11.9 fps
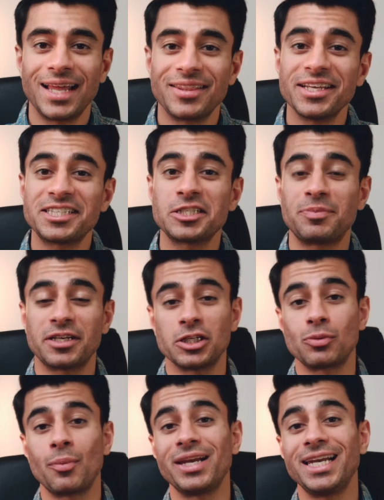And this is because
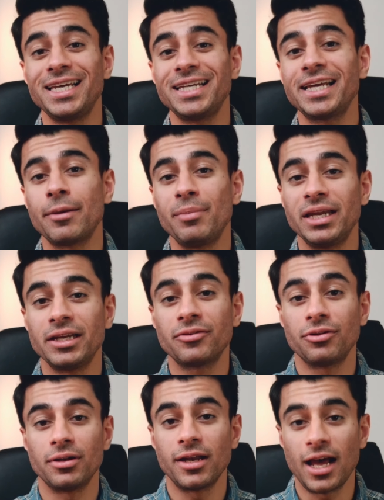when we're leading a
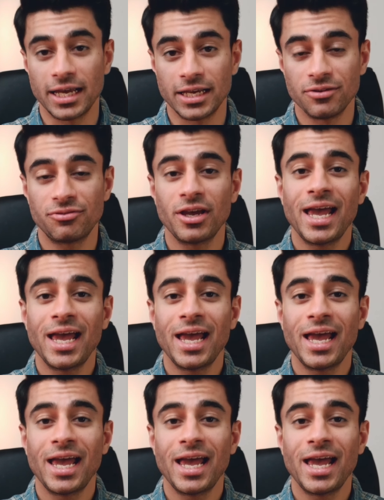meaningful life